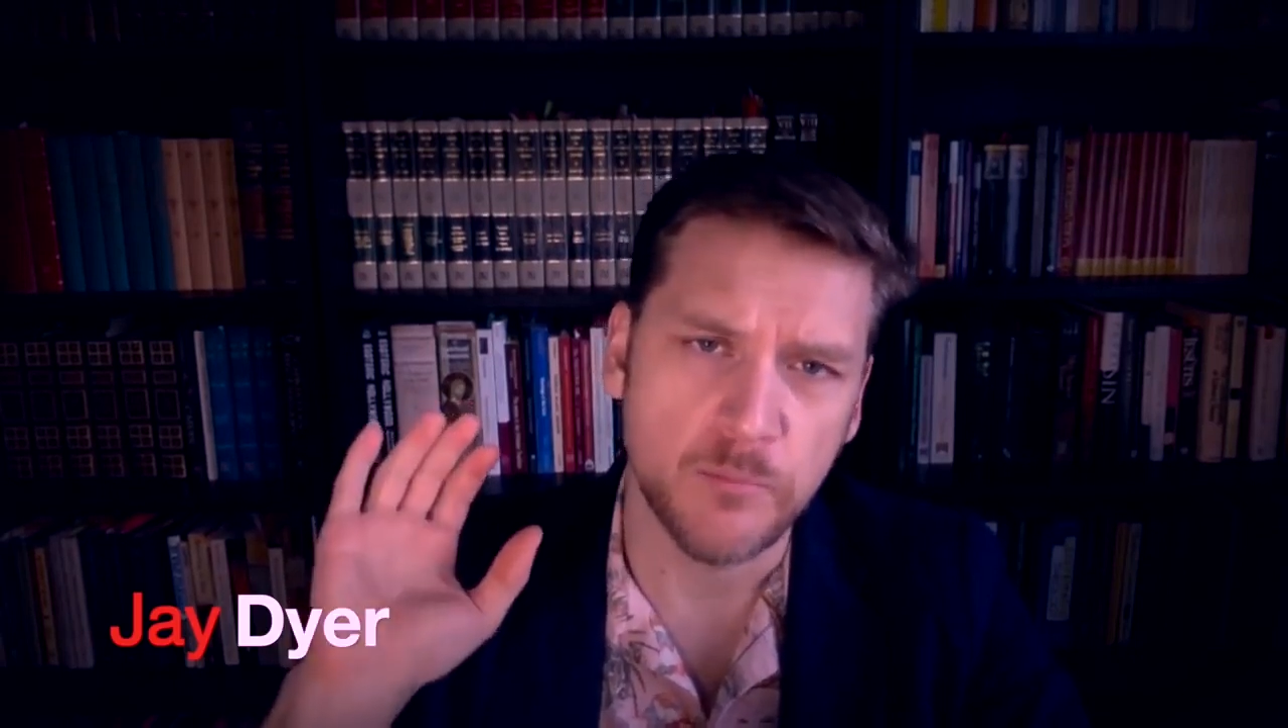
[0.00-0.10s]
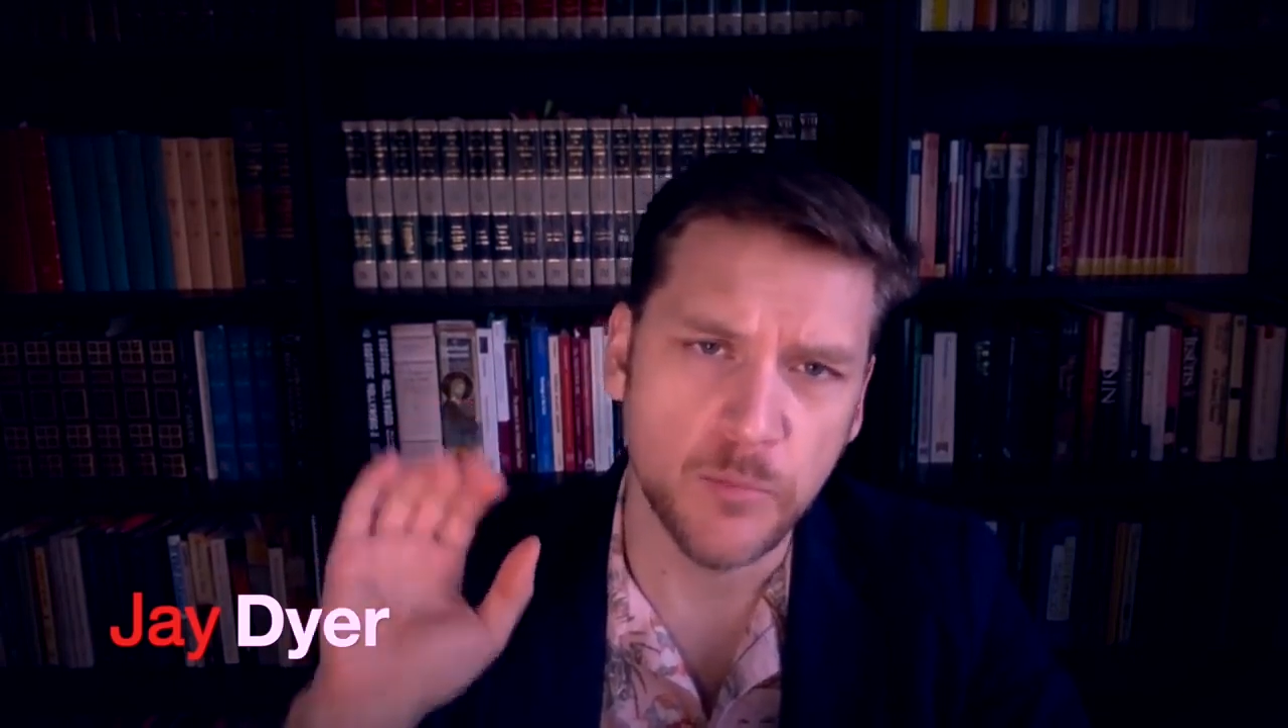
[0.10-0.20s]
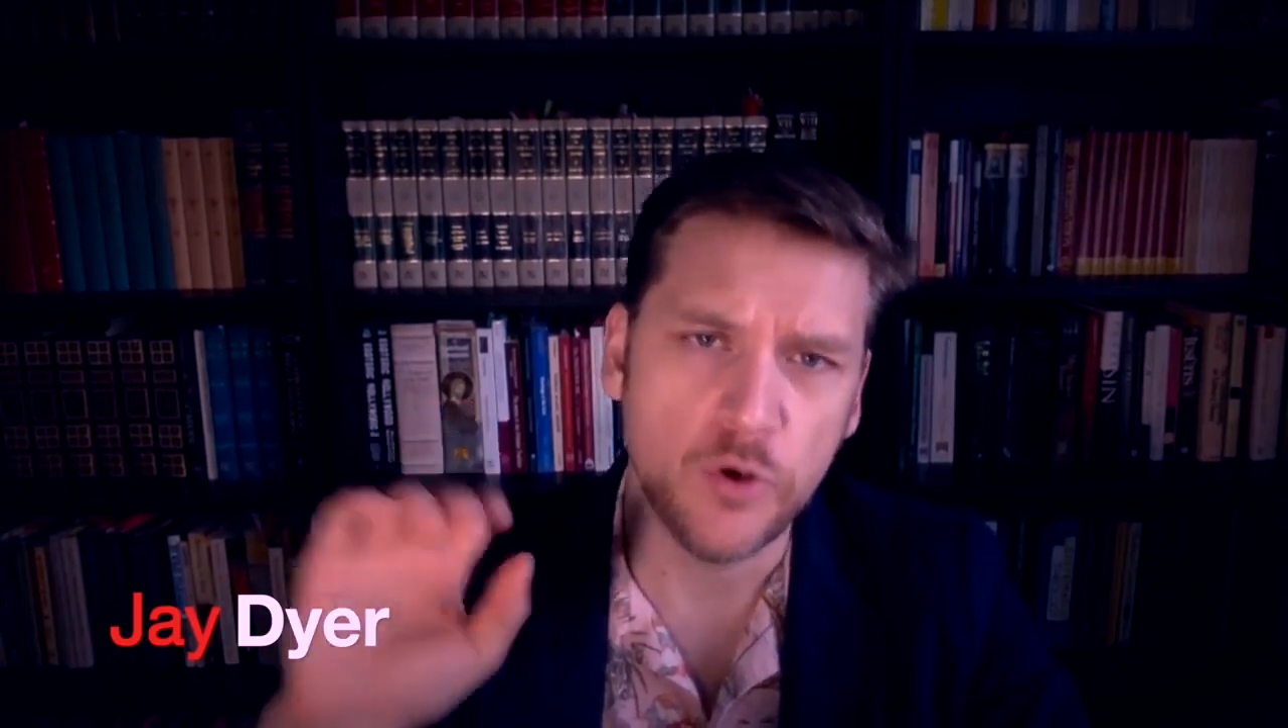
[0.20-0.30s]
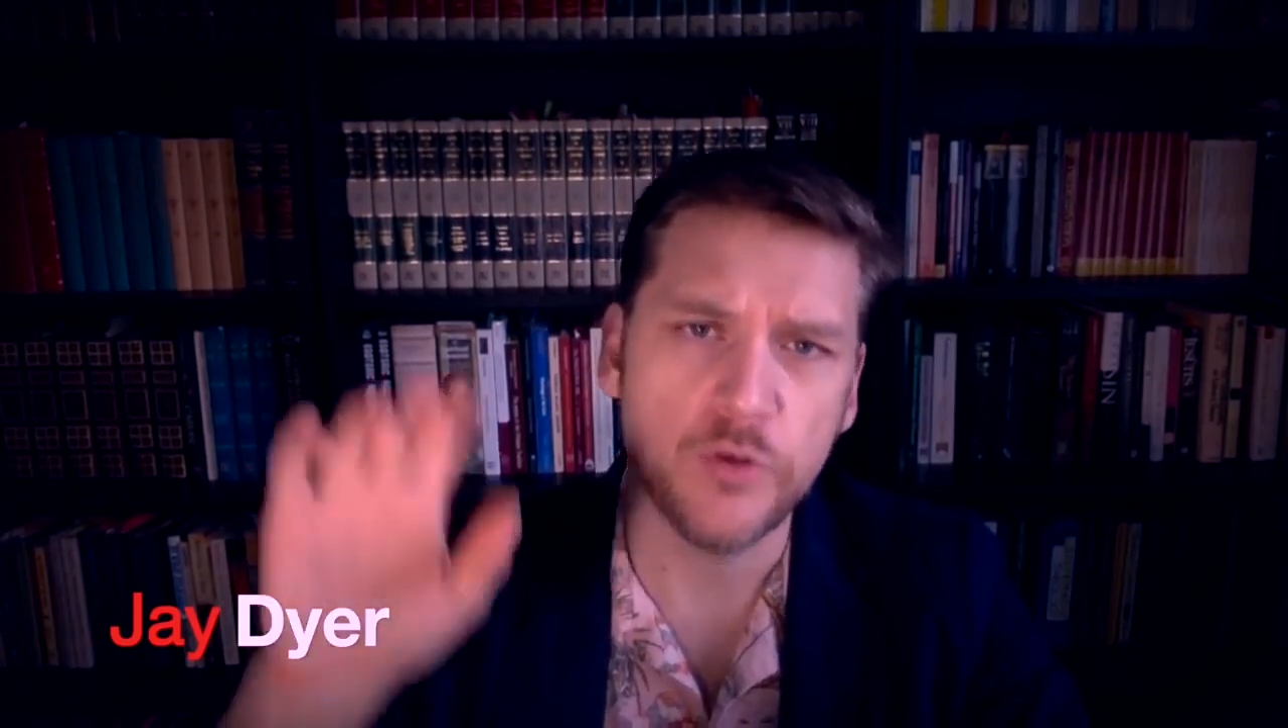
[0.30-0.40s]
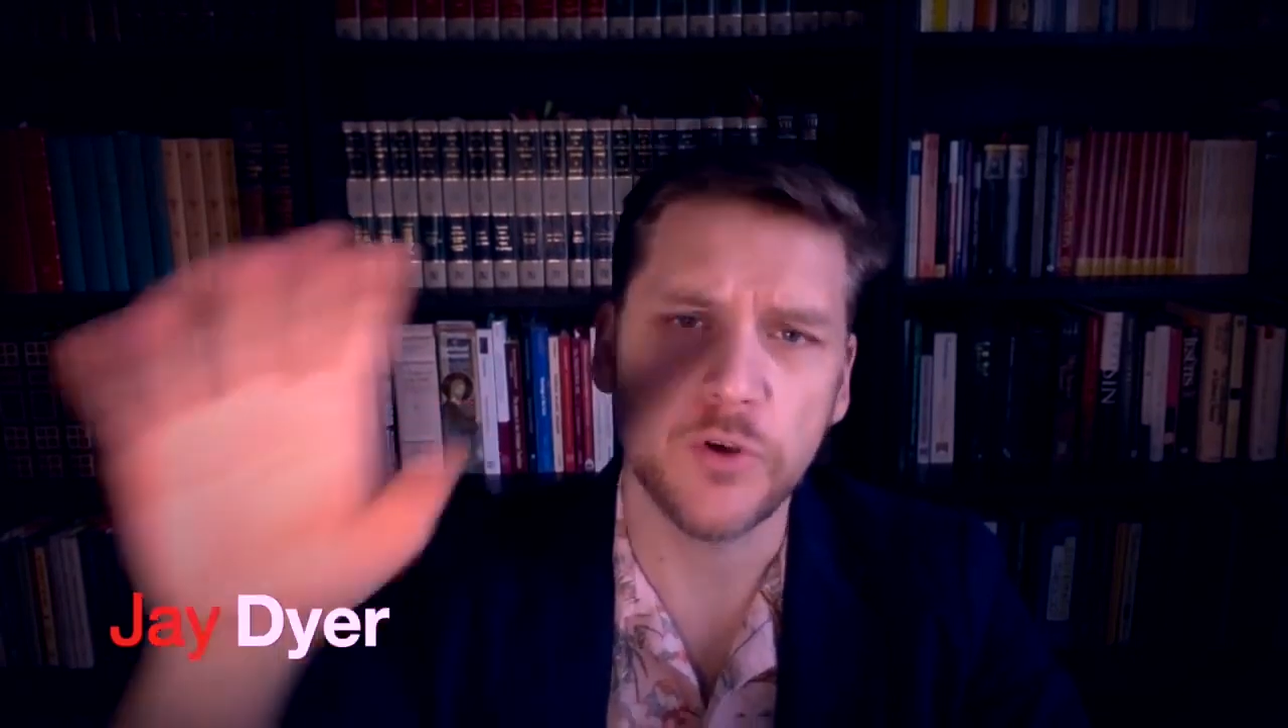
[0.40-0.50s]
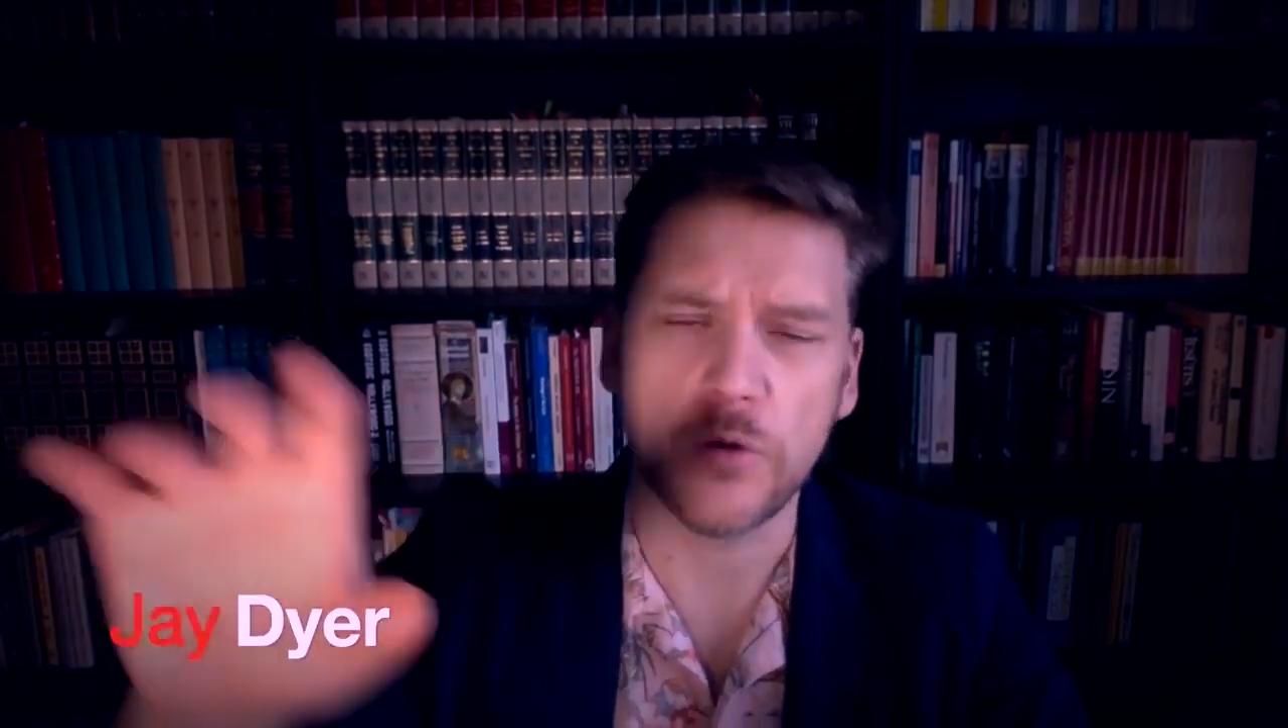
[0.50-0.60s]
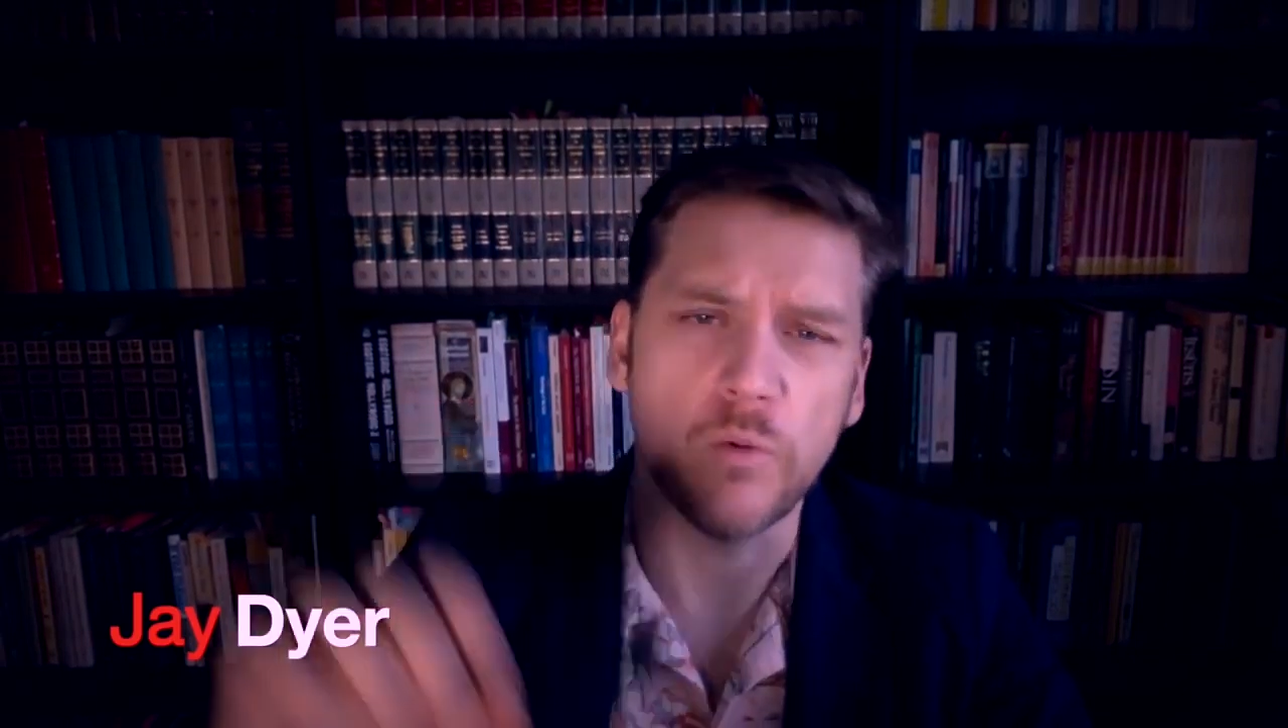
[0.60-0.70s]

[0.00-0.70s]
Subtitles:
move your